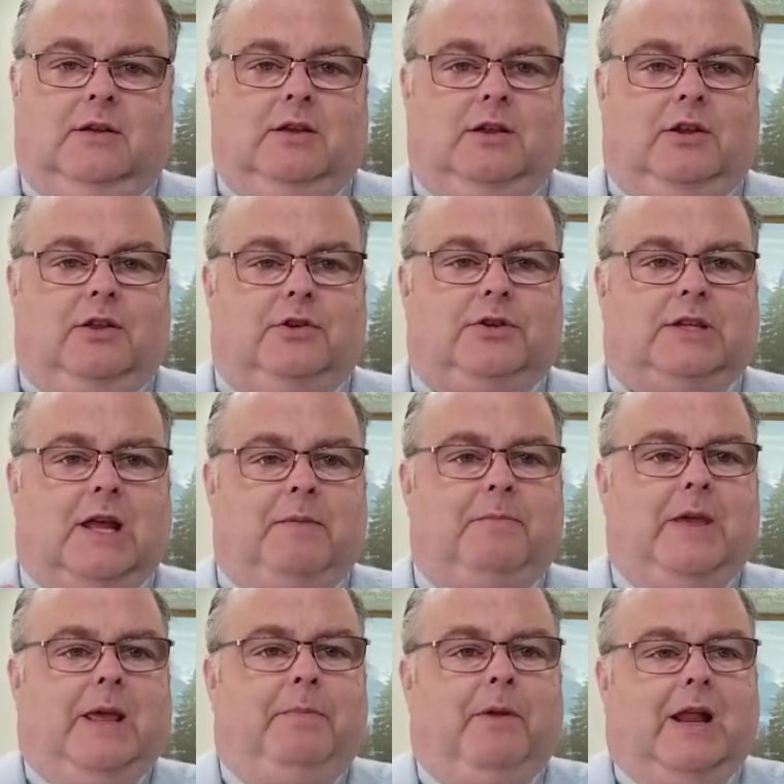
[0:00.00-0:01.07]
You know, there's some
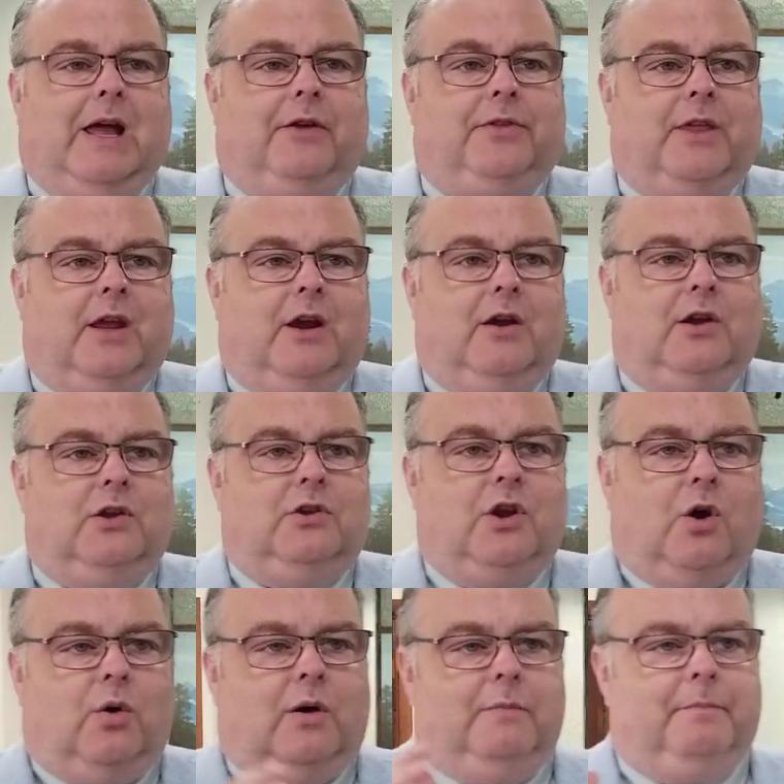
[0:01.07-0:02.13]
people out there, and you
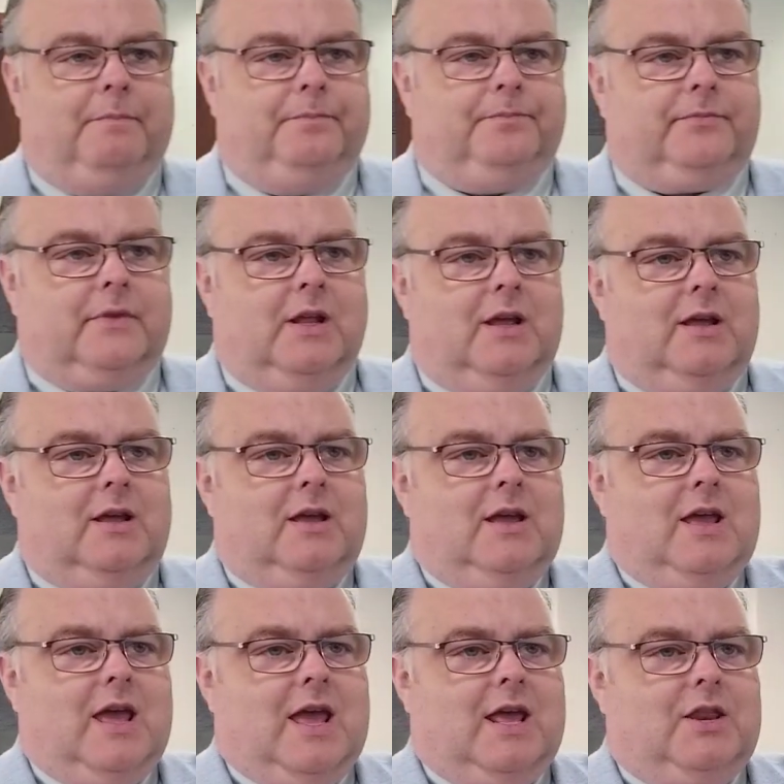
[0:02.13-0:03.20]
know them,
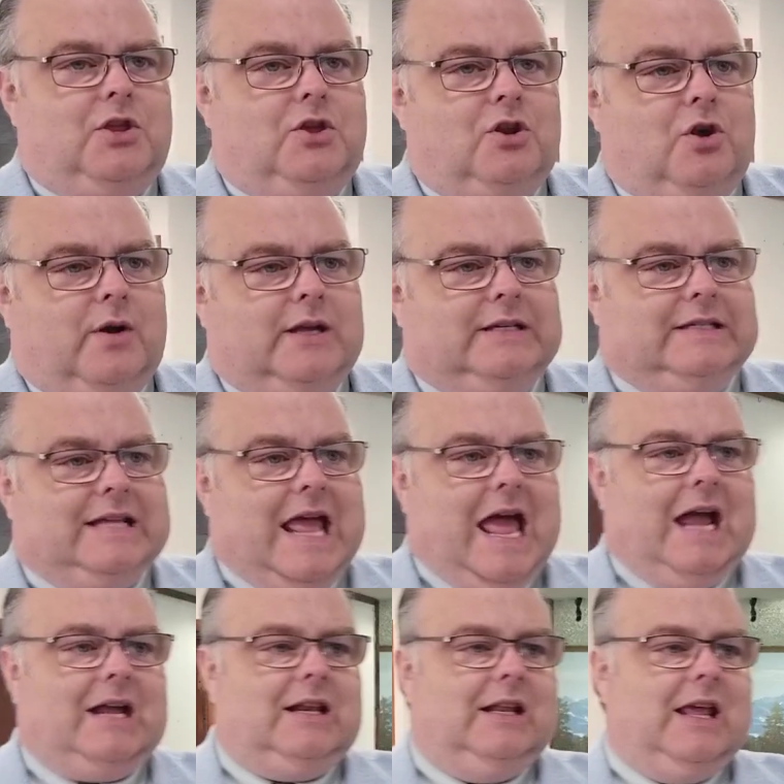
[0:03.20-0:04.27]
and you know
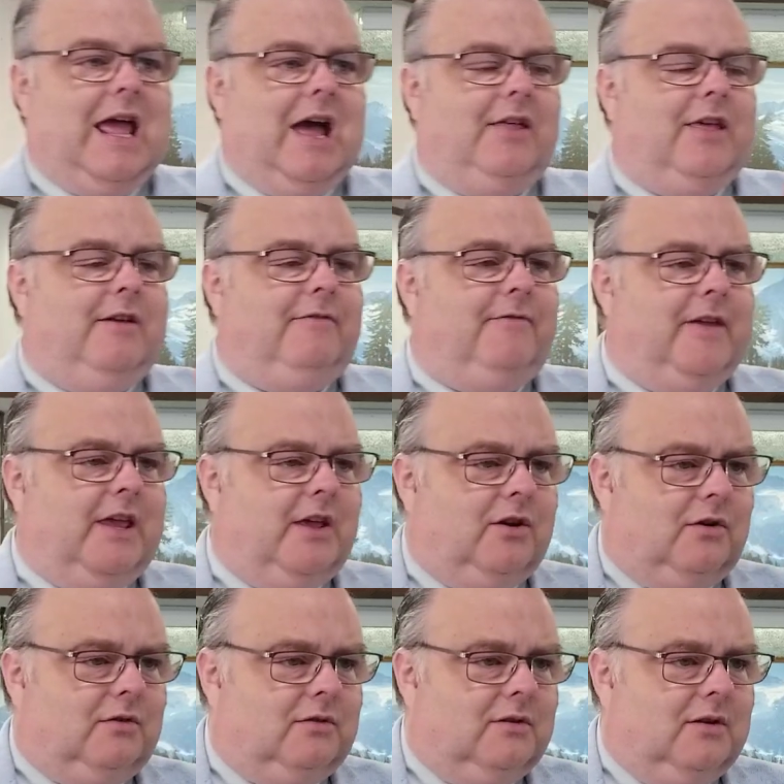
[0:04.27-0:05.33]
exactly how they
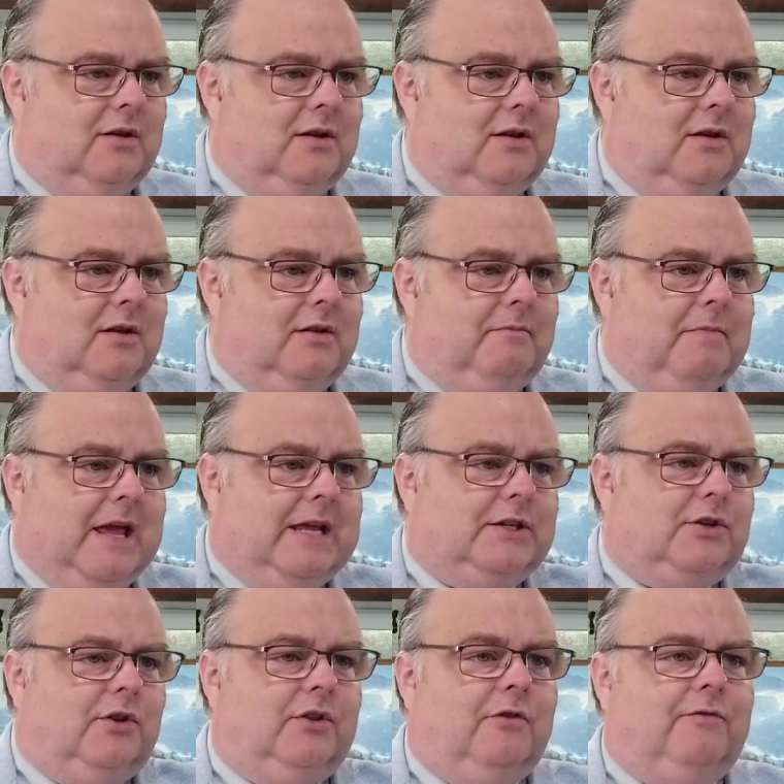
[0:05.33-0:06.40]
feel
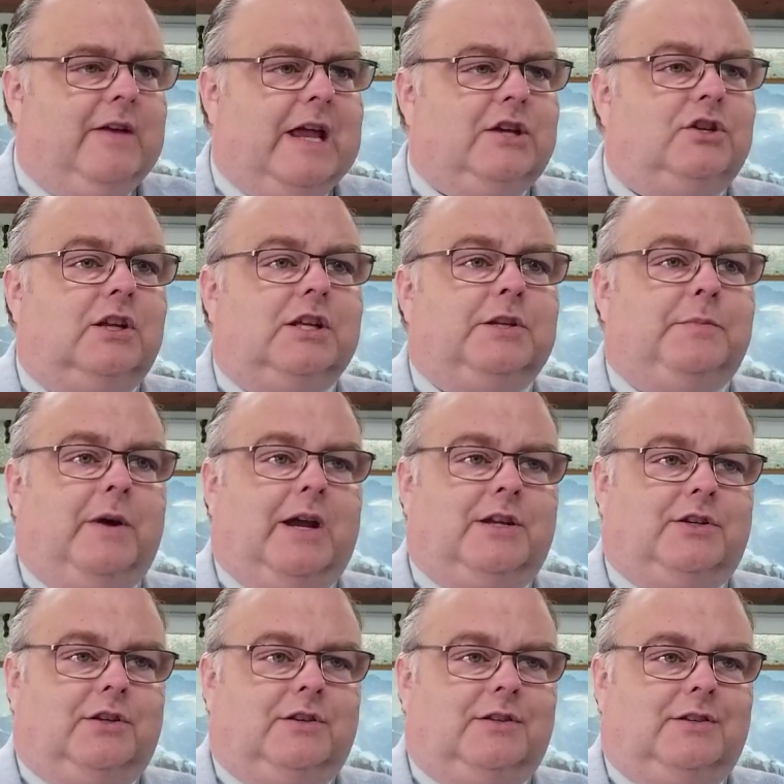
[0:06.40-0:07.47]
based on their facial
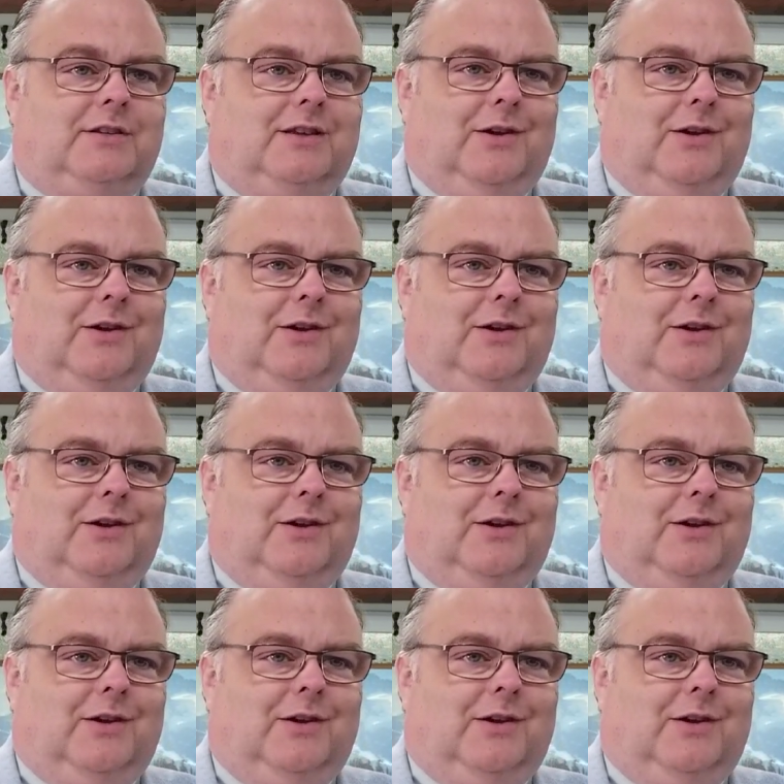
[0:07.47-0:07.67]
expressions,